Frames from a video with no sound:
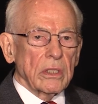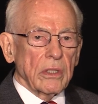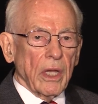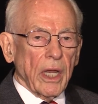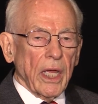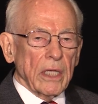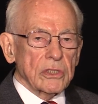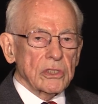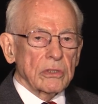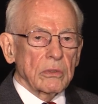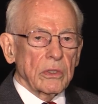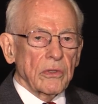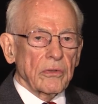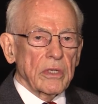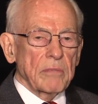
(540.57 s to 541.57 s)
the last two
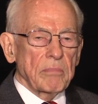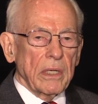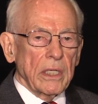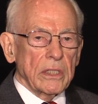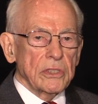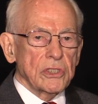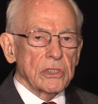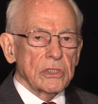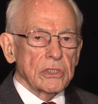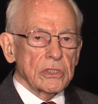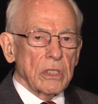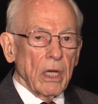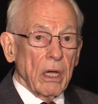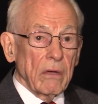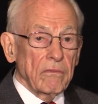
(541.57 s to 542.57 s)
or three pages
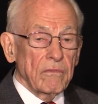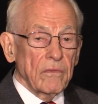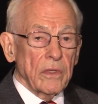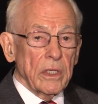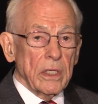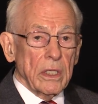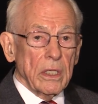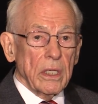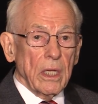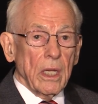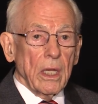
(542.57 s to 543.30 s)
of the